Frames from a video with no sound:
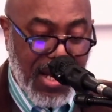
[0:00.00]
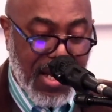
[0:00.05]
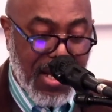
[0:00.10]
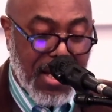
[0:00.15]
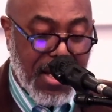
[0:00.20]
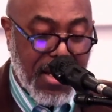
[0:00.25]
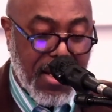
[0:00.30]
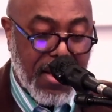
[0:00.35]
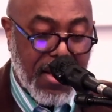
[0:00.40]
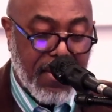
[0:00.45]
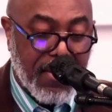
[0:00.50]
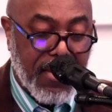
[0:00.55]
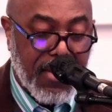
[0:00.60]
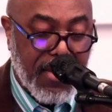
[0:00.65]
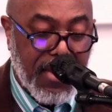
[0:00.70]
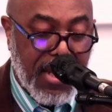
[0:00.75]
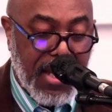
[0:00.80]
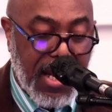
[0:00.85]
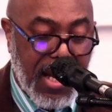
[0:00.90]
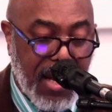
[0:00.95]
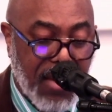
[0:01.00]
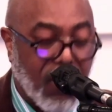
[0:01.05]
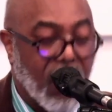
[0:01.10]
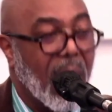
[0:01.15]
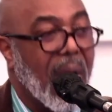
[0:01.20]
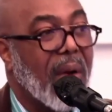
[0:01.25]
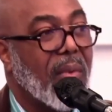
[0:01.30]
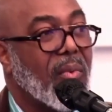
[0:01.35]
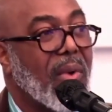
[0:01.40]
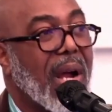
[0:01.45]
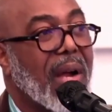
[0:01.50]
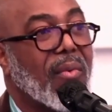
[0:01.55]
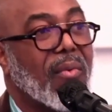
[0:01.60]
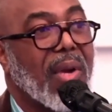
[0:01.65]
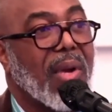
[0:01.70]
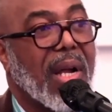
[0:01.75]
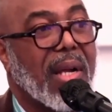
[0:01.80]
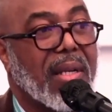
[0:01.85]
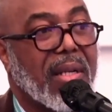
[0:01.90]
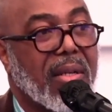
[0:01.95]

Um, I, I, I